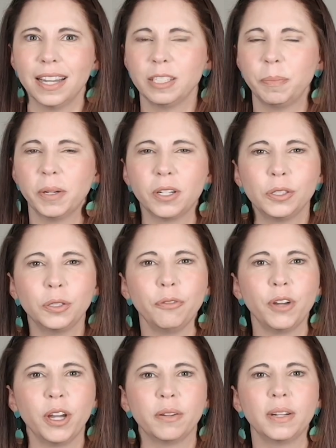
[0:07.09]
That's because your
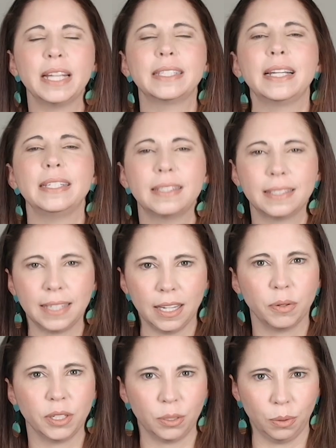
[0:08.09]
phone is a
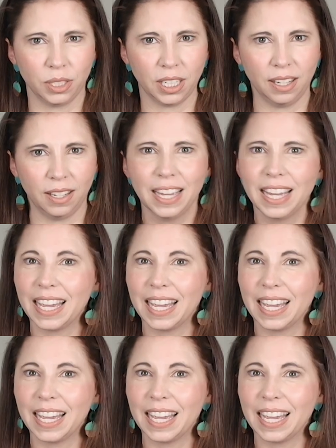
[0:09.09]
secret hoarder.